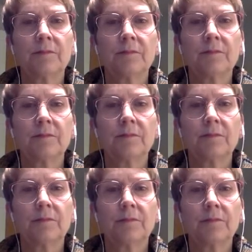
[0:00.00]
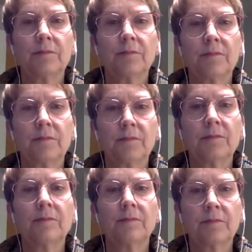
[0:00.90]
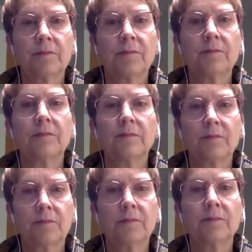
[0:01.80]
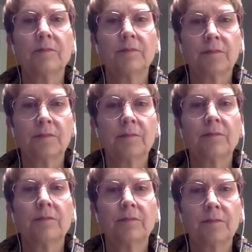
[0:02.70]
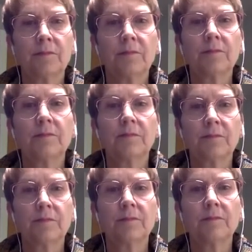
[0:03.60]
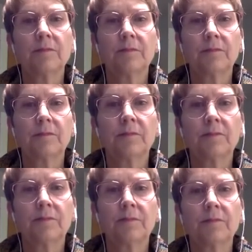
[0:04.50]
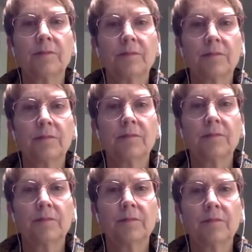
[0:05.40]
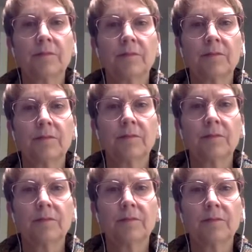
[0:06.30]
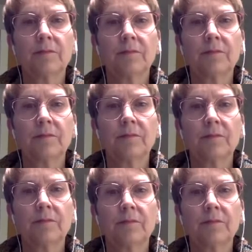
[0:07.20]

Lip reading: No words are spoken by the person on screen.